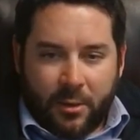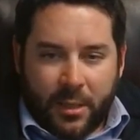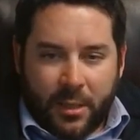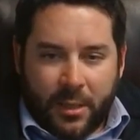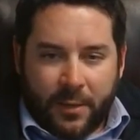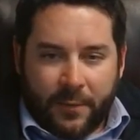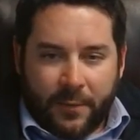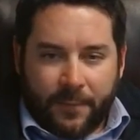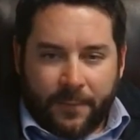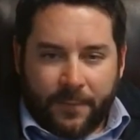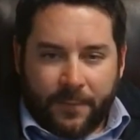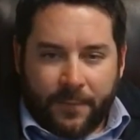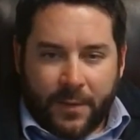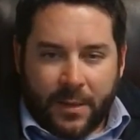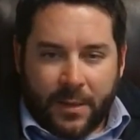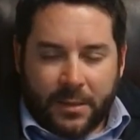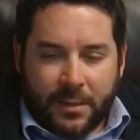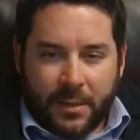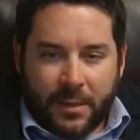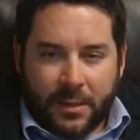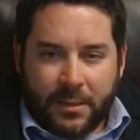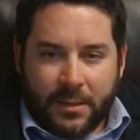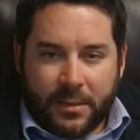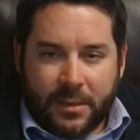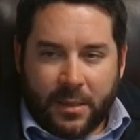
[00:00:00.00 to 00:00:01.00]
if
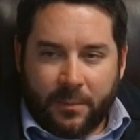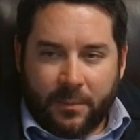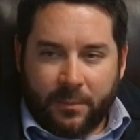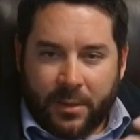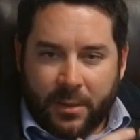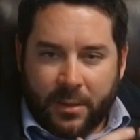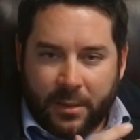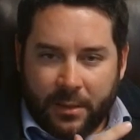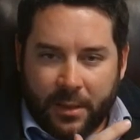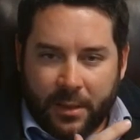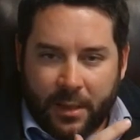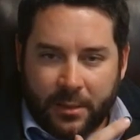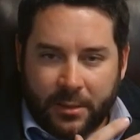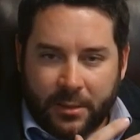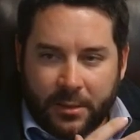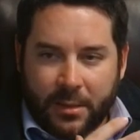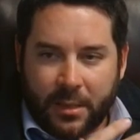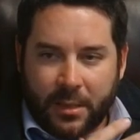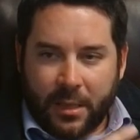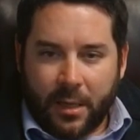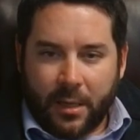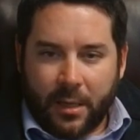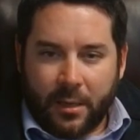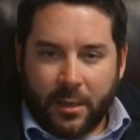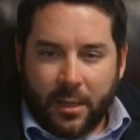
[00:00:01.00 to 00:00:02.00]
this is something
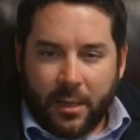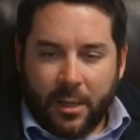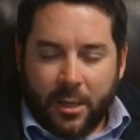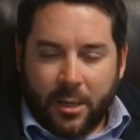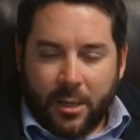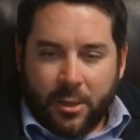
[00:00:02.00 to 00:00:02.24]
that